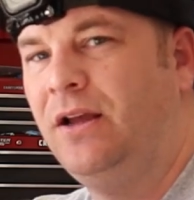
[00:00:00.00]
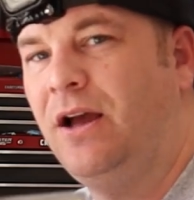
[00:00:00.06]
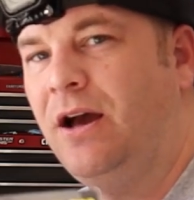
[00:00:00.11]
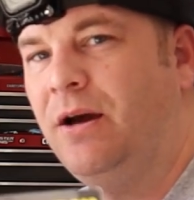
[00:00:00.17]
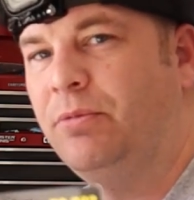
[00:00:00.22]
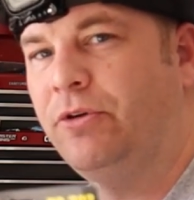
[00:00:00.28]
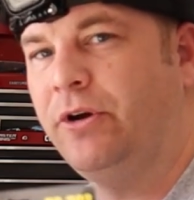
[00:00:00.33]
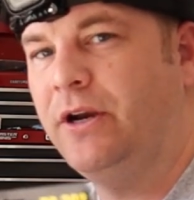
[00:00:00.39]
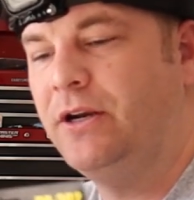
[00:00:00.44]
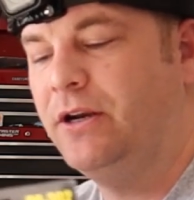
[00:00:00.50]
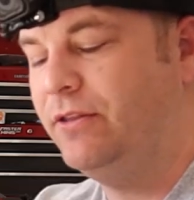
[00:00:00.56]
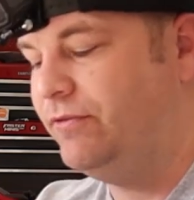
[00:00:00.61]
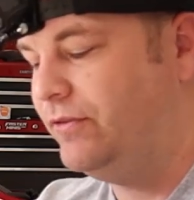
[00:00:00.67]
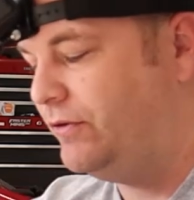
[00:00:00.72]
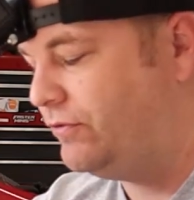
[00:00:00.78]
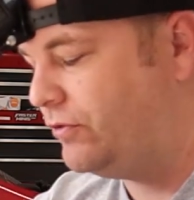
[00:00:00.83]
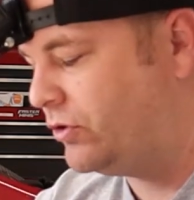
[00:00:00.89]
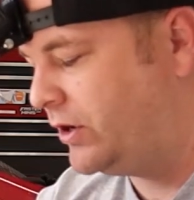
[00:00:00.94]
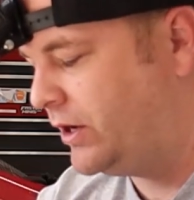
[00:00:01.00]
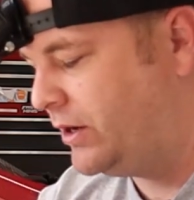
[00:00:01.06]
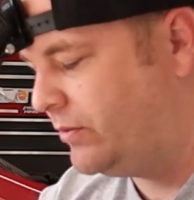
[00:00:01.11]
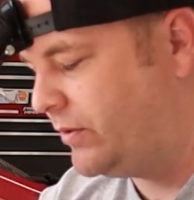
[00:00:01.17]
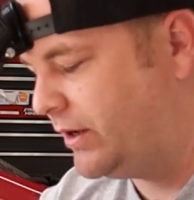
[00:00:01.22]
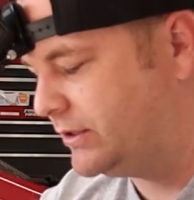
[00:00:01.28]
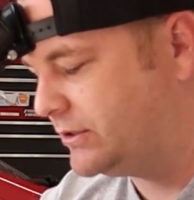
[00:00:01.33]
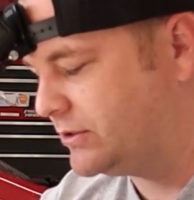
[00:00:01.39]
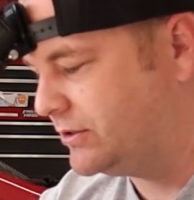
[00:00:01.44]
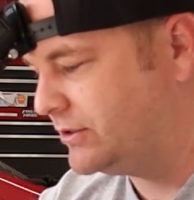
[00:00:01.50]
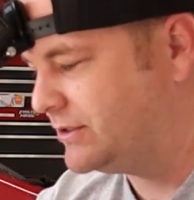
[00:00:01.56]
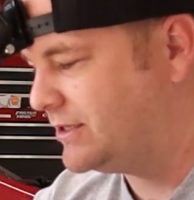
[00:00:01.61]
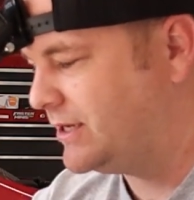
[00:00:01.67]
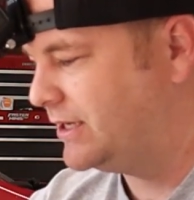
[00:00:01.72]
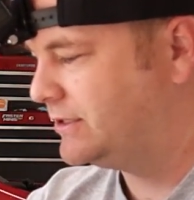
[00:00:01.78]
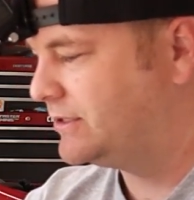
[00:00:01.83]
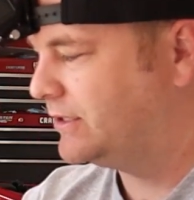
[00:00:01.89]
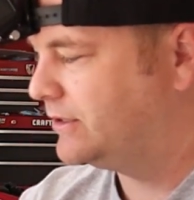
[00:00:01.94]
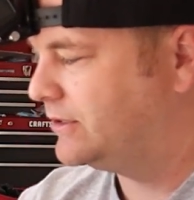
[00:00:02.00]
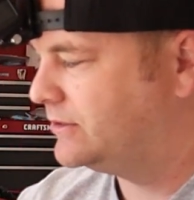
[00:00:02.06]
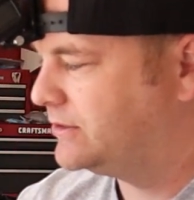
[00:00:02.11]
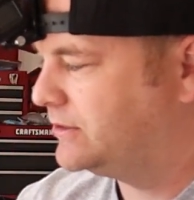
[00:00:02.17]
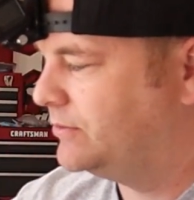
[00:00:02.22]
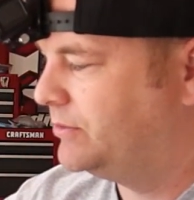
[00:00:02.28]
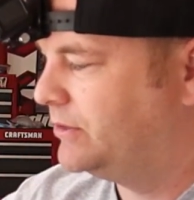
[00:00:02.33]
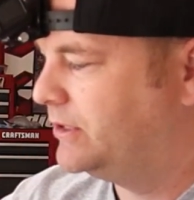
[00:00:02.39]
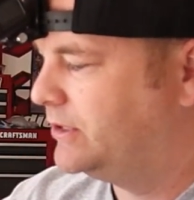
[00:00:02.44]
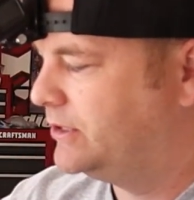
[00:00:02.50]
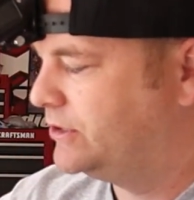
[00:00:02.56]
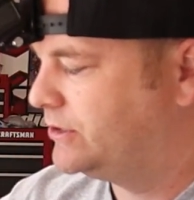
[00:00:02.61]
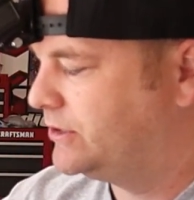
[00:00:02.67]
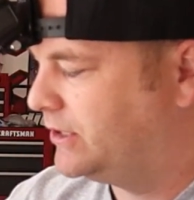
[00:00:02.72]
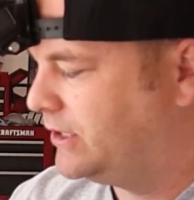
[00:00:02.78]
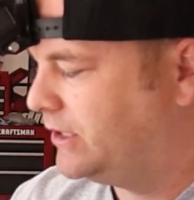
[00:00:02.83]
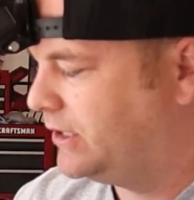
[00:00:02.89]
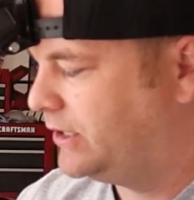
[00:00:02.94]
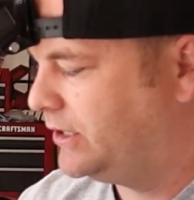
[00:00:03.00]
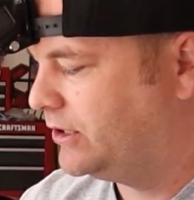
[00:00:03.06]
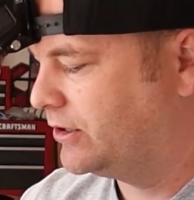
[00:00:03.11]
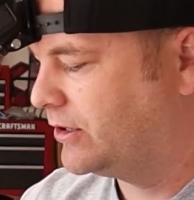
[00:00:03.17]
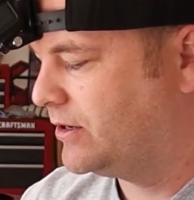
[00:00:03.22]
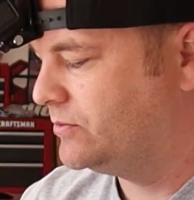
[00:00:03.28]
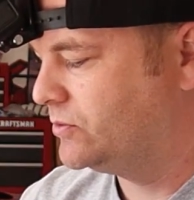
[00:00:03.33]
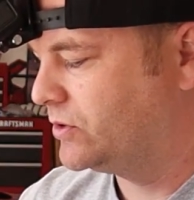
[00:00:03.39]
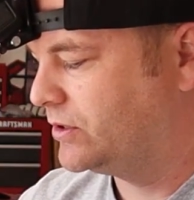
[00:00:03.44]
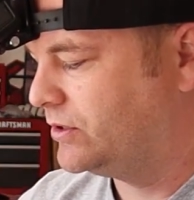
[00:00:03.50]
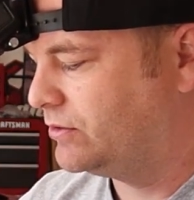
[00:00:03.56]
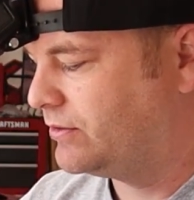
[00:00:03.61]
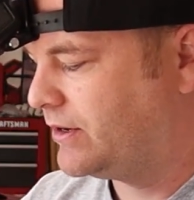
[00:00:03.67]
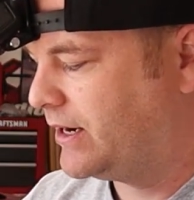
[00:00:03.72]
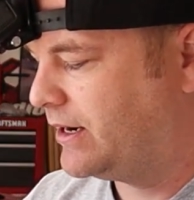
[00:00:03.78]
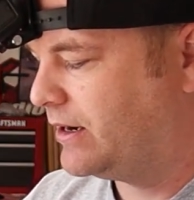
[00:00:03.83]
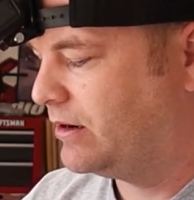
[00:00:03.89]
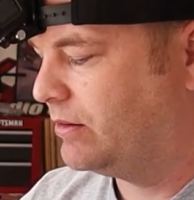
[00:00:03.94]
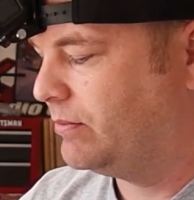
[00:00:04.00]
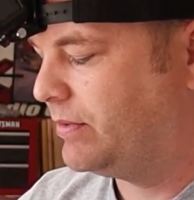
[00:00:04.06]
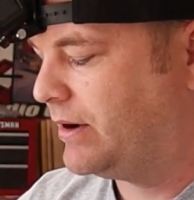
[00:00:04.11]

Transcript: upgrading to the V4 anyway, so it's nice that this limited edition kit here comes with it right out of the